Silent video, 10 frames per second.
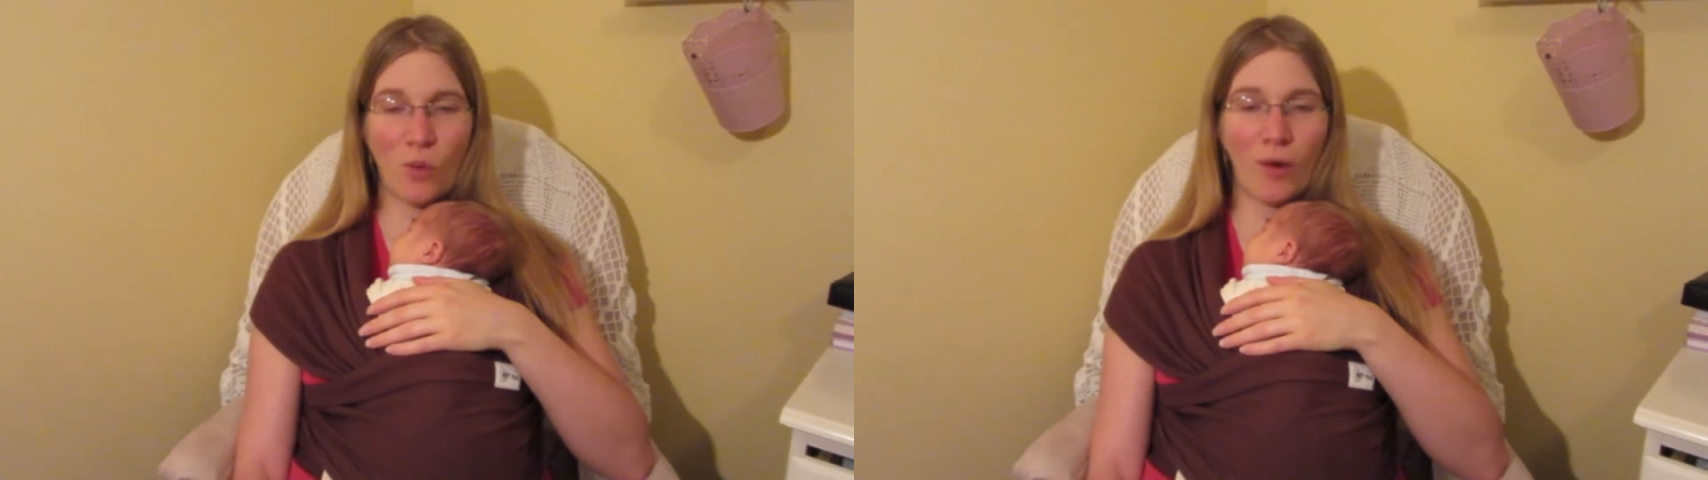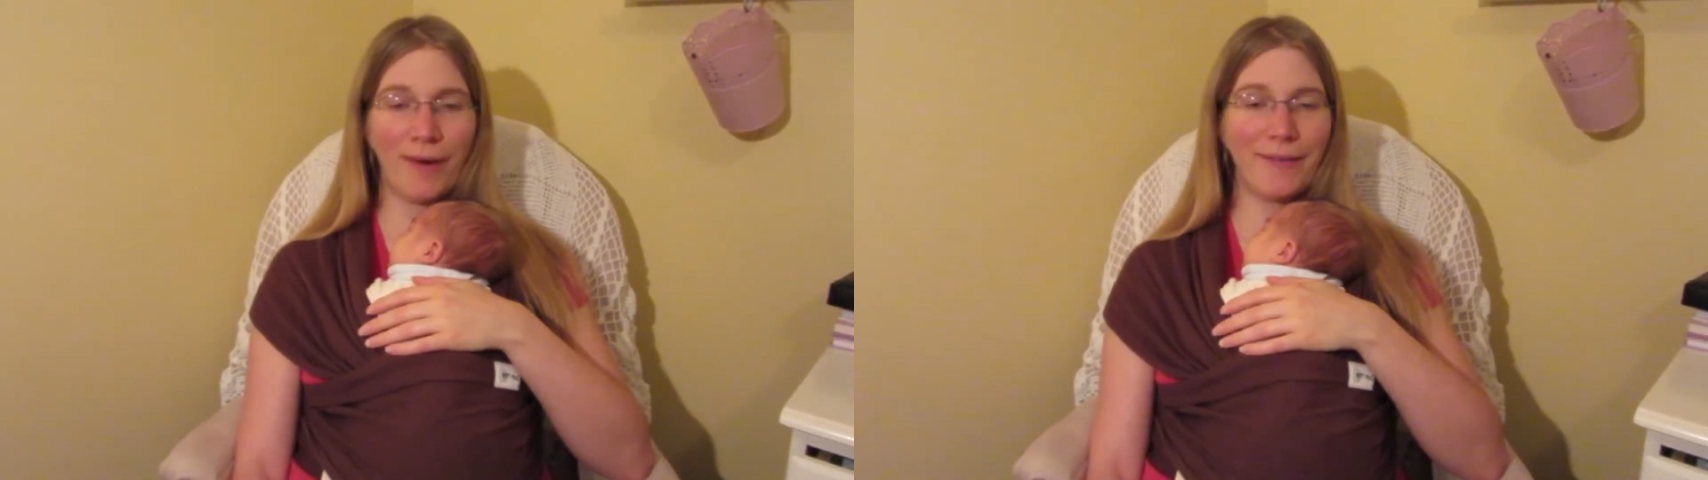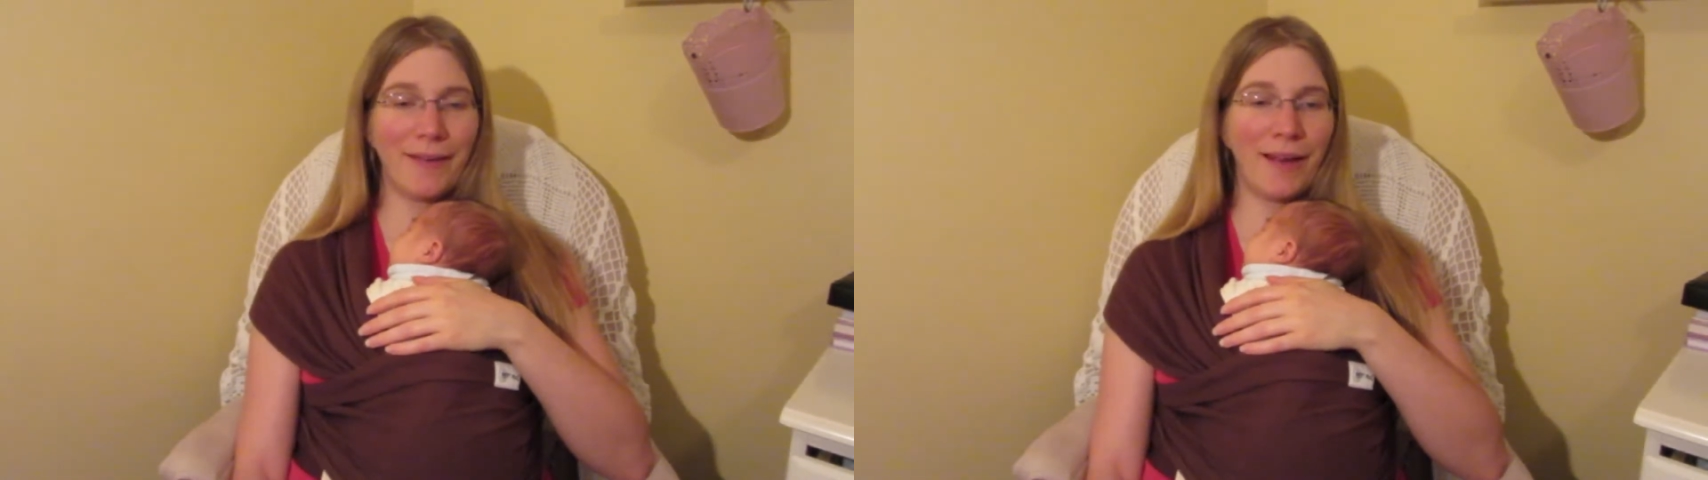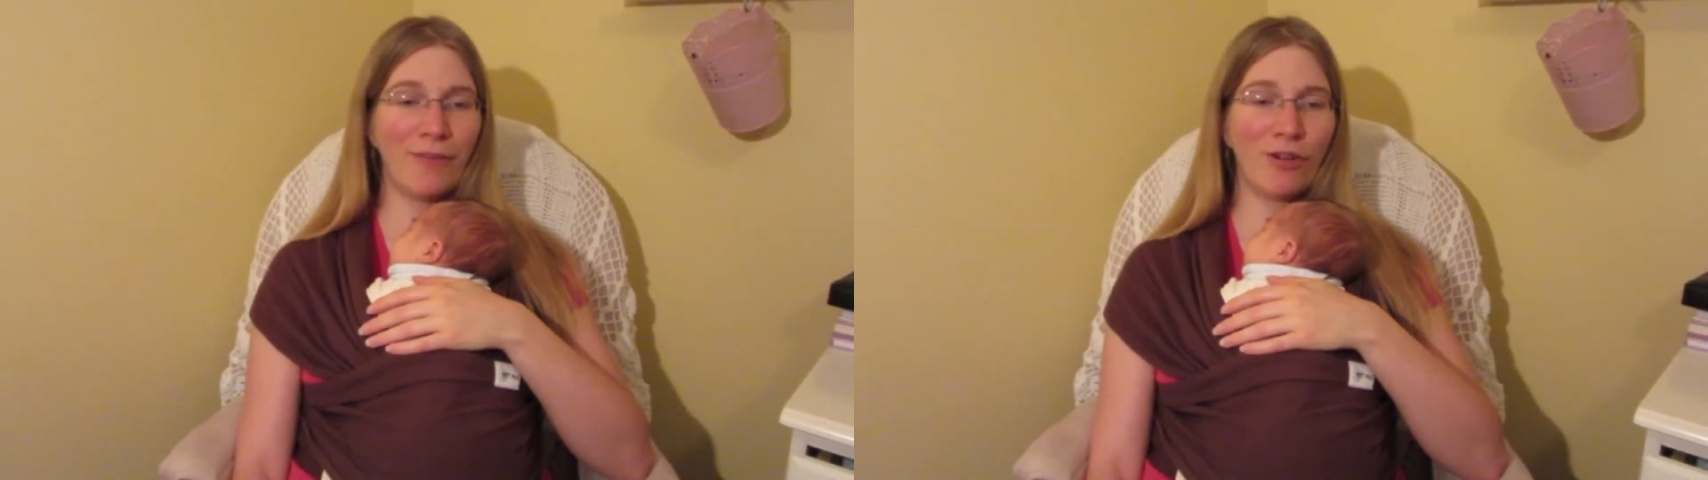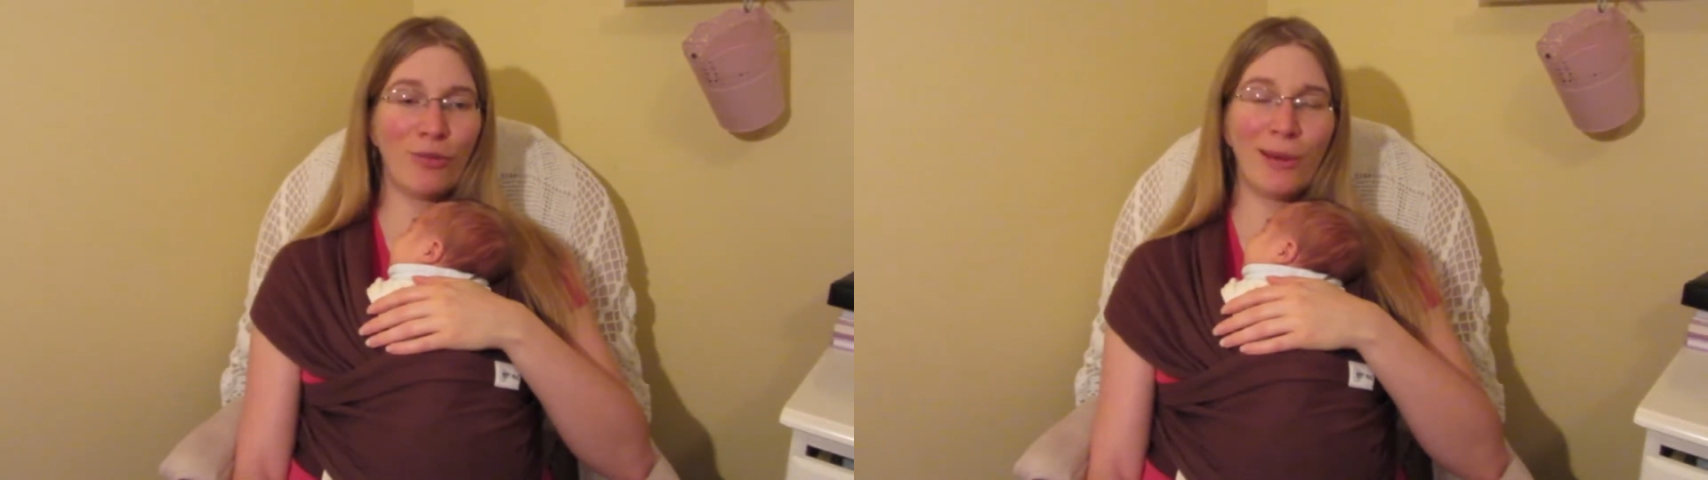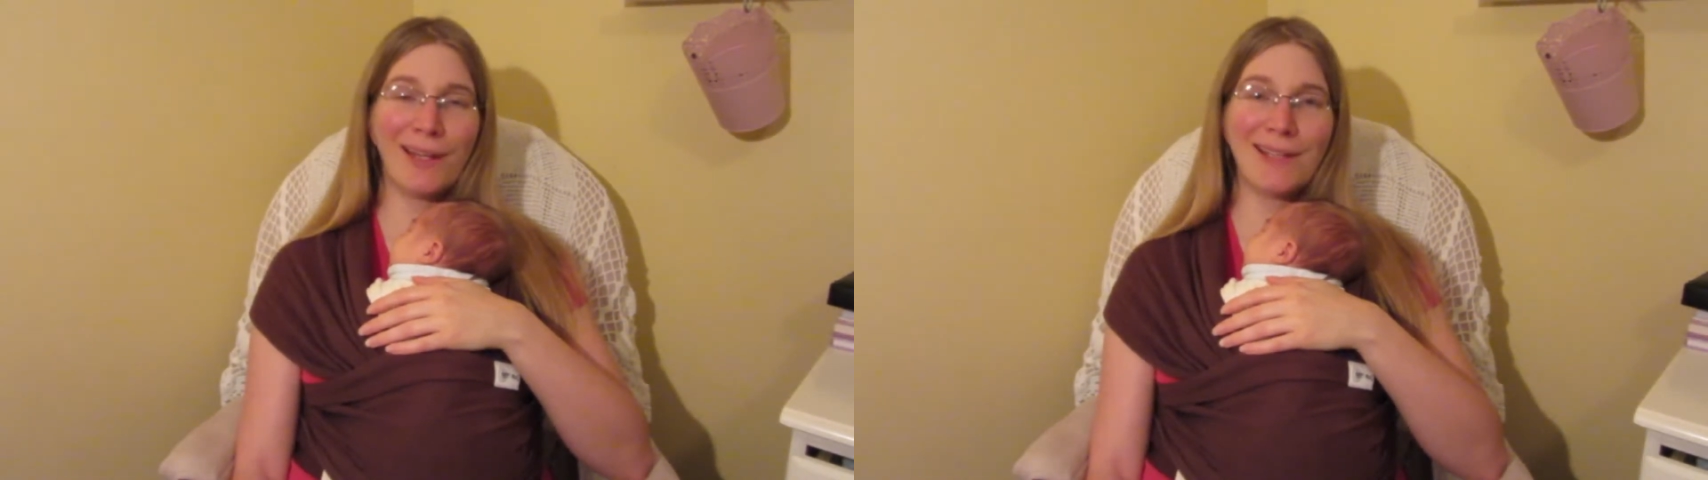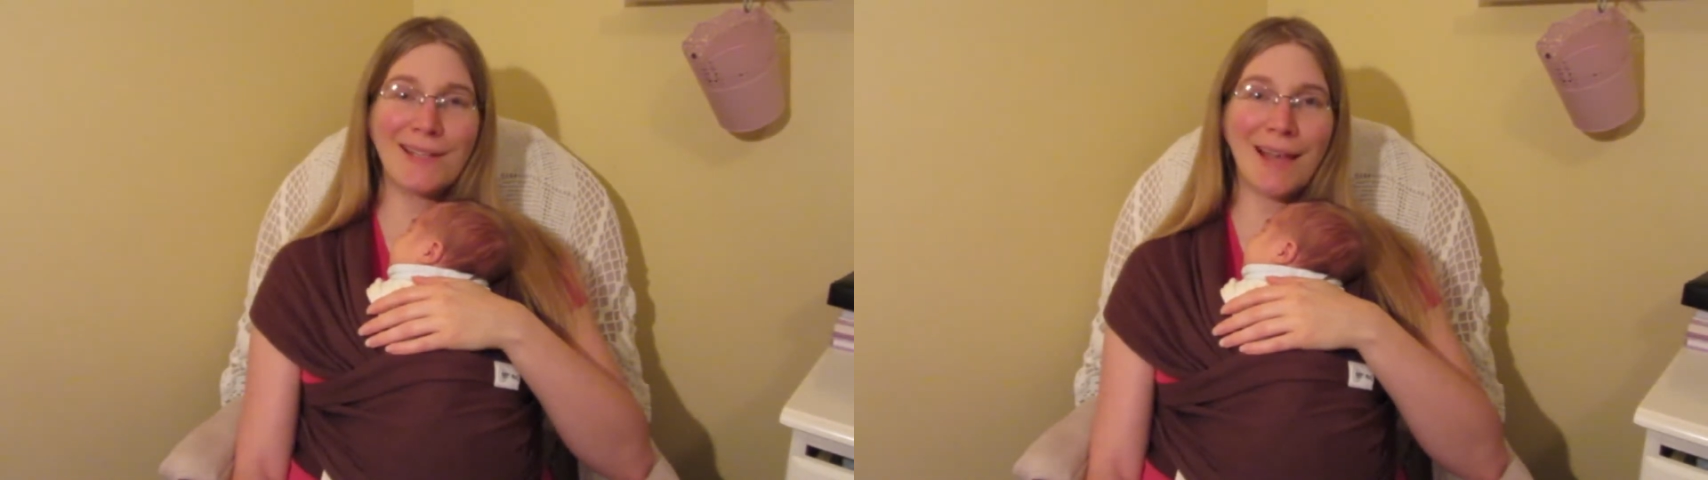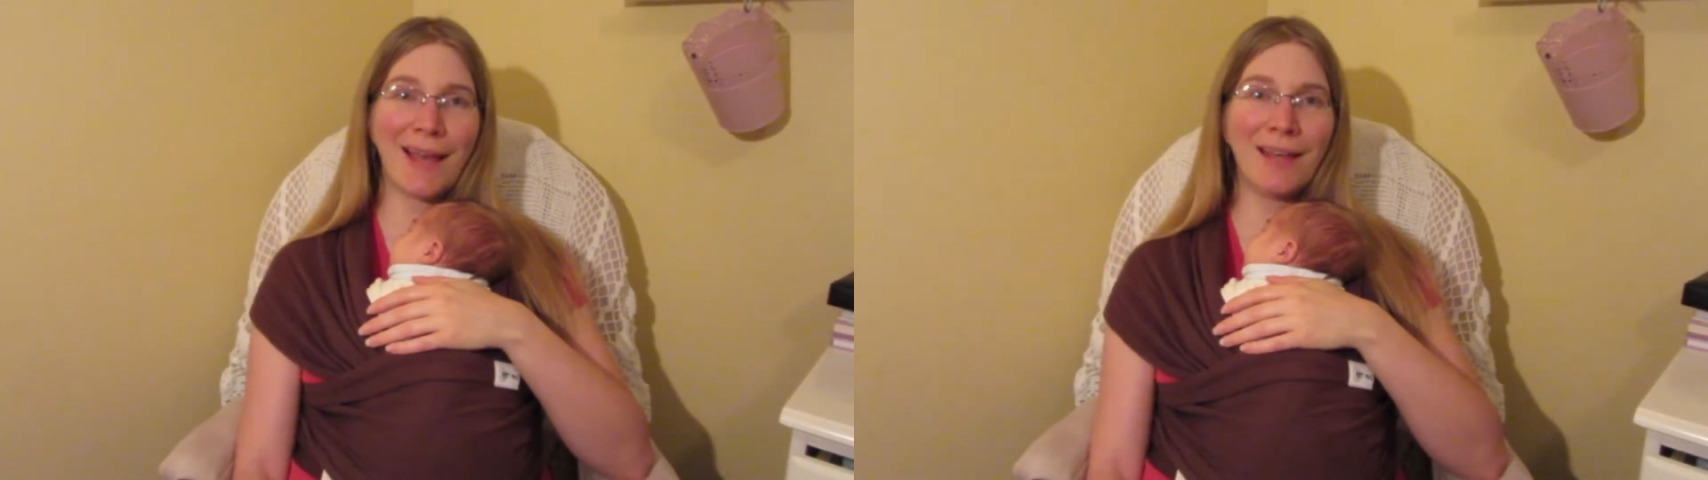what I've already
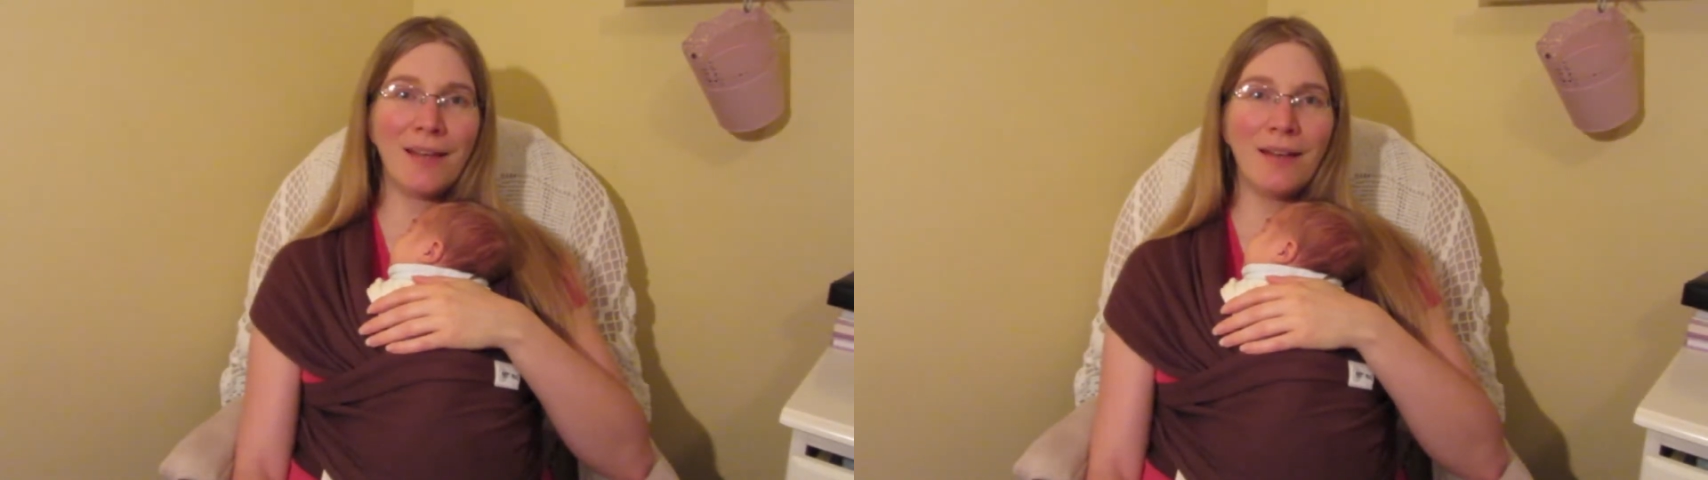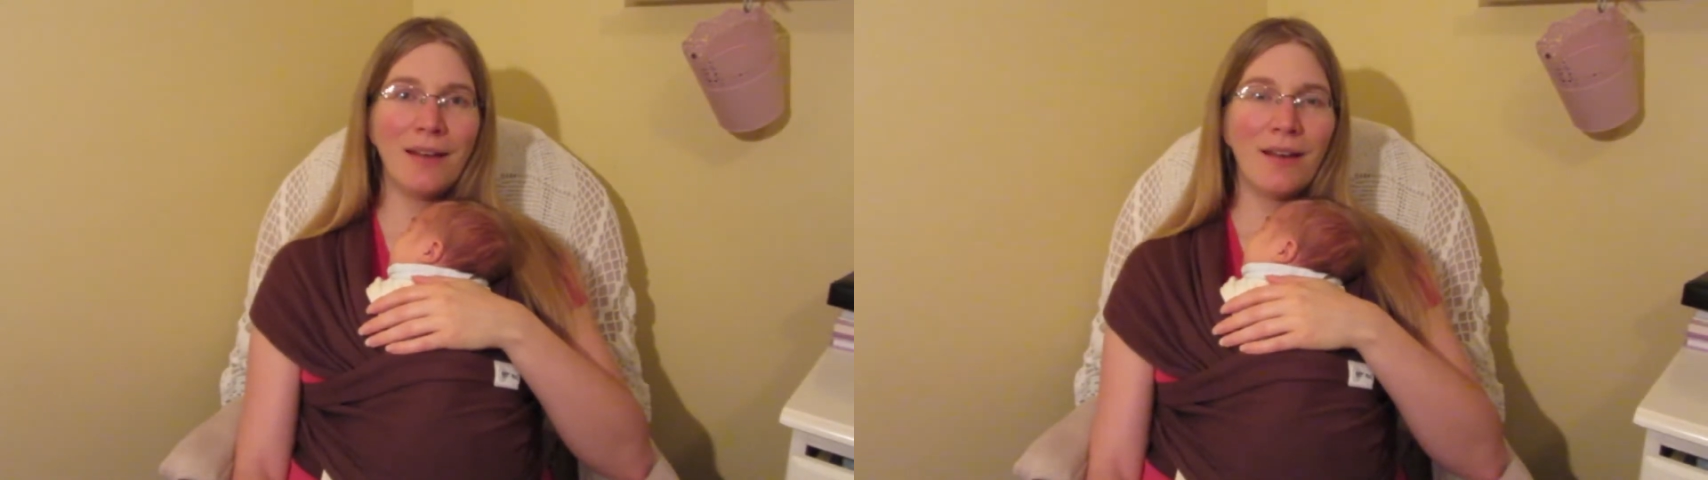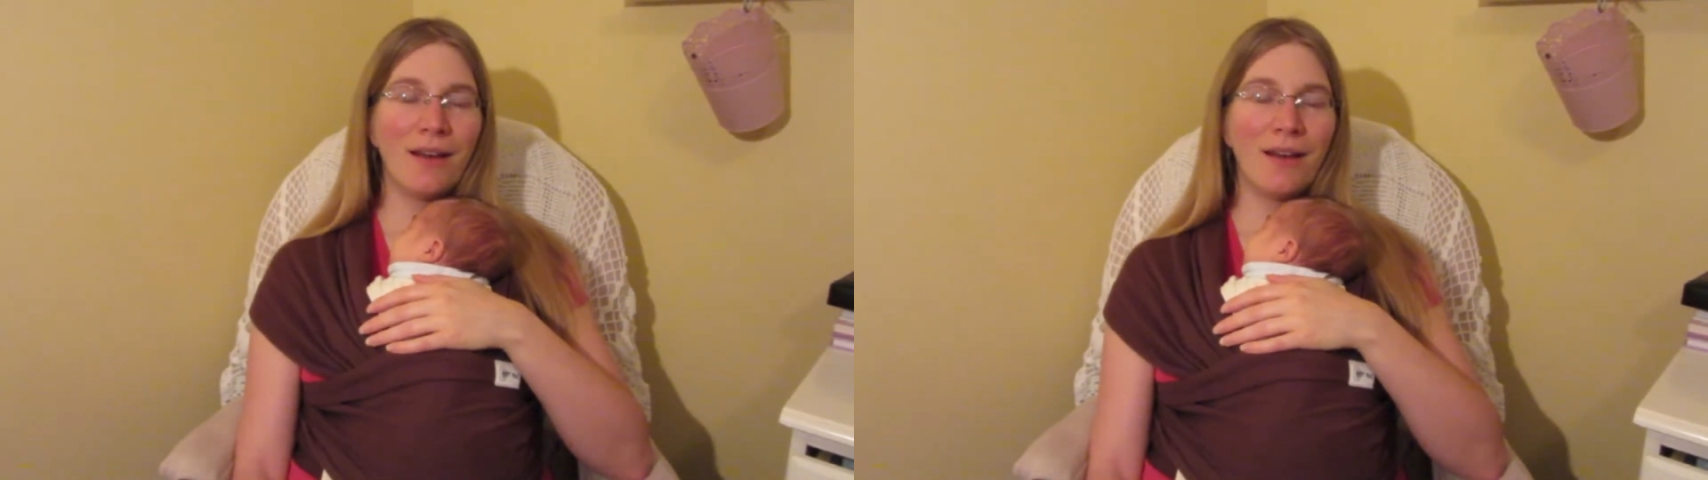said.